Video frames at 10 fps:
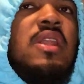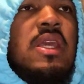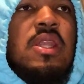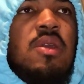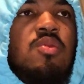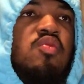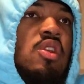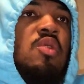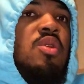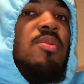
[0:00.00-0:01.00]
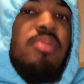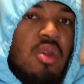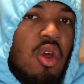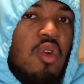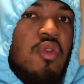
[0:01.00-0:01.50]
He didn't really want to
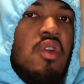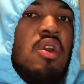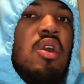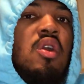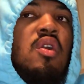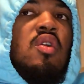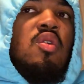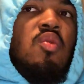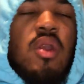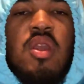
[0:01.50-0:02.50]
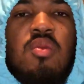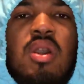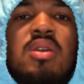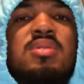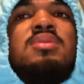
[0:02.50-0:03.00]
pull over where he
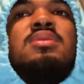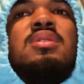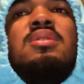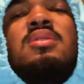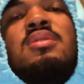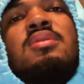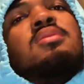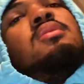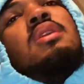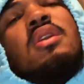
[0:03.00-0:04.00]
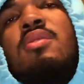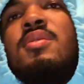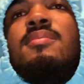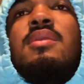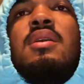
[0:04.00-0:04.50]
was, and they killed
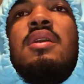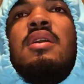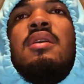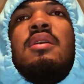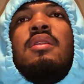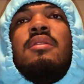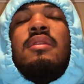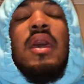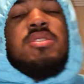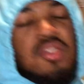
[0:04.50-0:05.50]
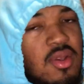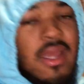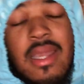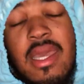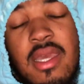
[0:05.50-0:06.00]
him. That's the story
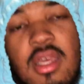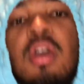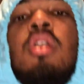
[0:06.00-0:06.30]
I got.